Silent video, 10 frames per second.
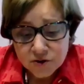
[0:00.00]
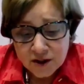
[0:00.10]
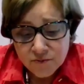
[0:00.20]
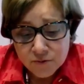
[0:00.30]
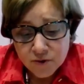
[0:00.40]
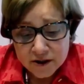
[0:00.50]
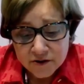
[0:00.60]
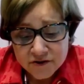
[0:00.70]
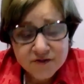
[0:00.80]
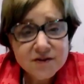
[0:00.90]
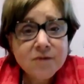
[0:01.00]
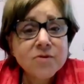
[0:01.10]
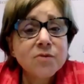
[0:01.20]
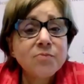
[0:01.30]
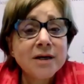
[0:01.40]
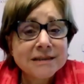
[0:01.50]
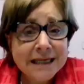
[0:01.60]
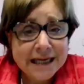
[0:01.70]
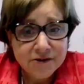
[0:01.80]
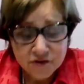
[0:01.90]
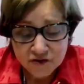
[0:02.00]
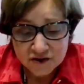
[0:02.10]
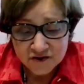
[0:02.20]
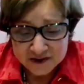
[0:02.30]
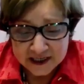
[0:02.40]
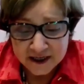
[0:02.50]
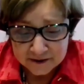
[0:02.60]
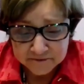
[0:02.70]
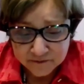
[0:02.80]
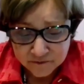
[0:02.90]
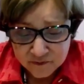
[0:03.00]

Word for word: Jamie Wells, and some of the podcasts she's done.